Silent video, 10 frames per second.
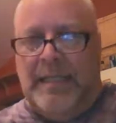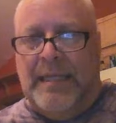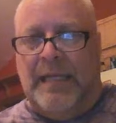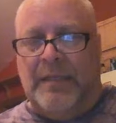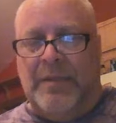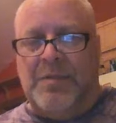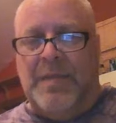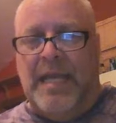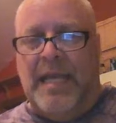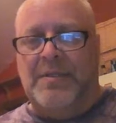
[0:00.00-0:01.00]
diagnosed
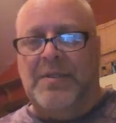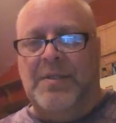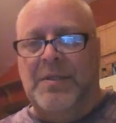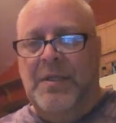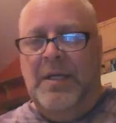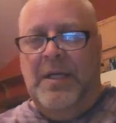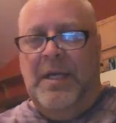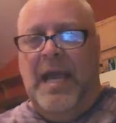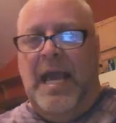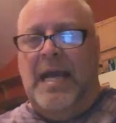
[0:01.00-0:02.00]
with cancer,
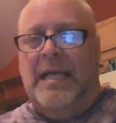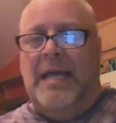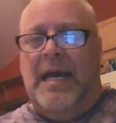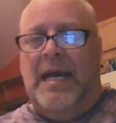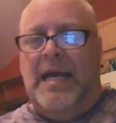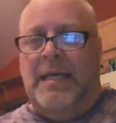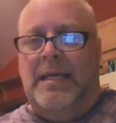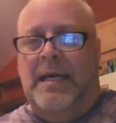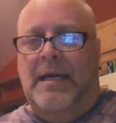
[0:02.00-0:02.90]
and I